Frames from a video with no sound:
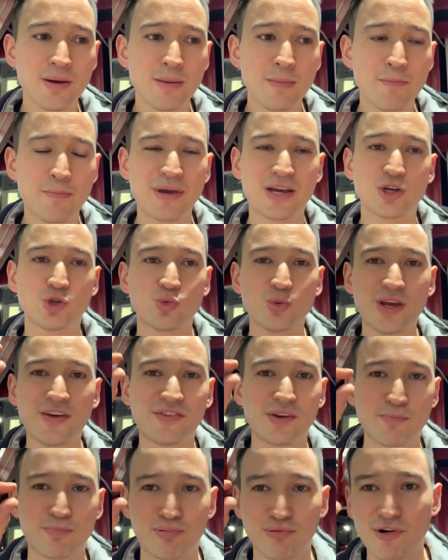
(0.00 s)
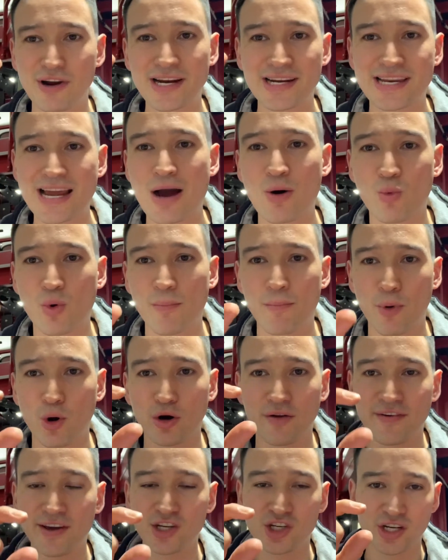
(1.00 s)
Because we have to break down what
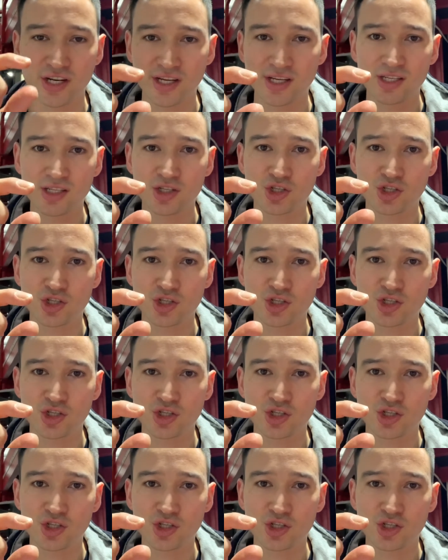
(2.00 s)
motivation is.